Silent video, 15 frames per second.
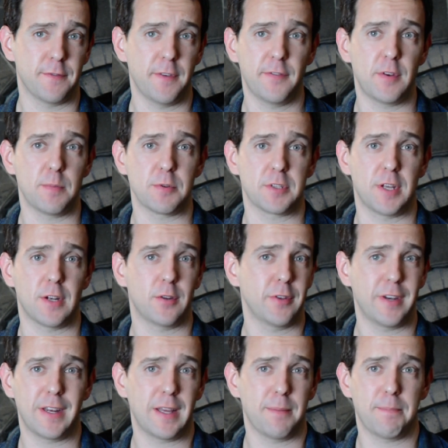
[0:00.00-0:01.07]
50%, only
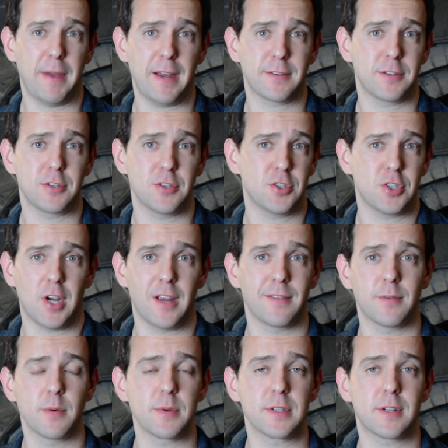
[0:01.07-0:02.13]
to get back to just shy of
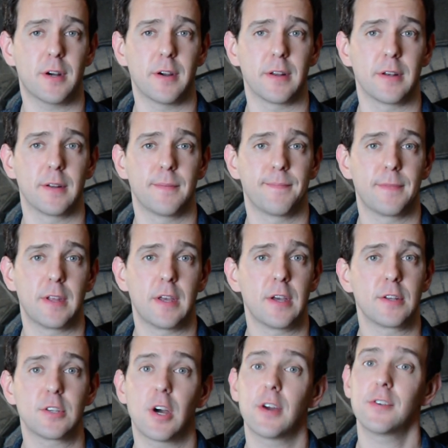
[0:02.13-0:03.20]
where we started?
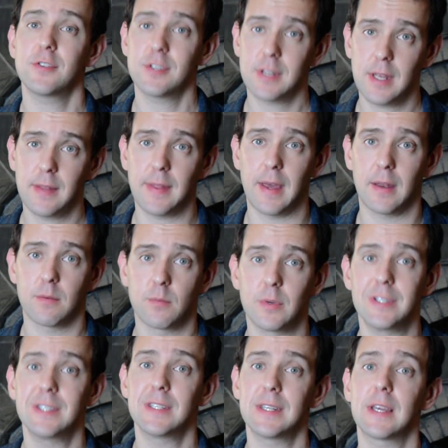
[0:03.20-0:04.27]
To understand that, we
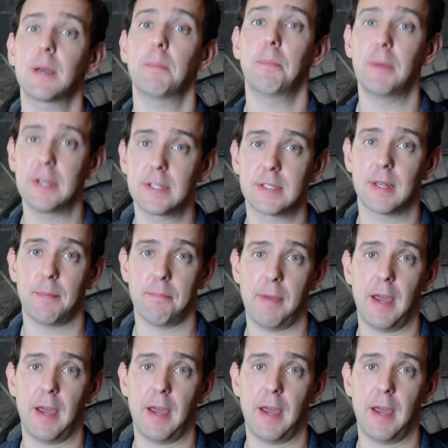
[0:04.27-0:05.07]
need to take a big step